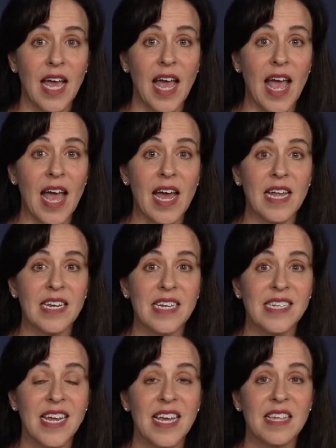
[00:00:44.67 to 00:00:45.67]
And it
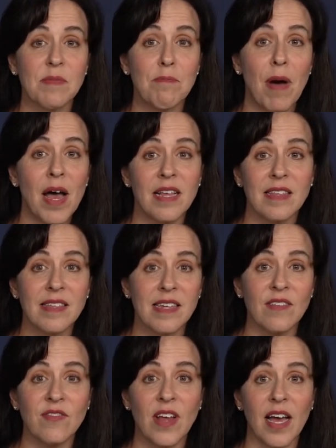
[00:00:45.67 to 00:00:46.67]
takes months,
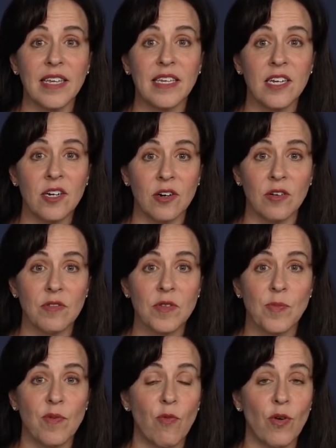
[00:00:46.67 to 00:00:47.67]
if not years,
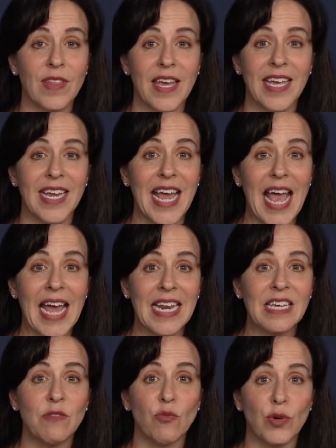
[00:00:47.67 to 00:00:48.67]
before they get
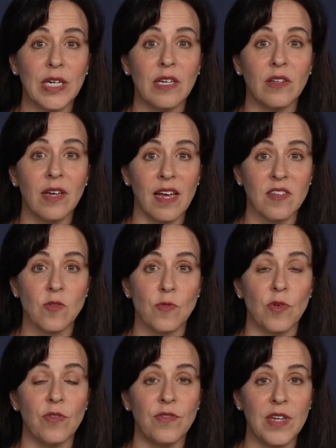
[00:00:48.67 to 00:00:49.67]
any real
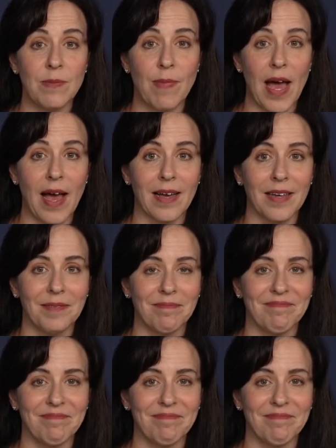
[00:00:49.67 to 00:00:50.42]
customer feedback.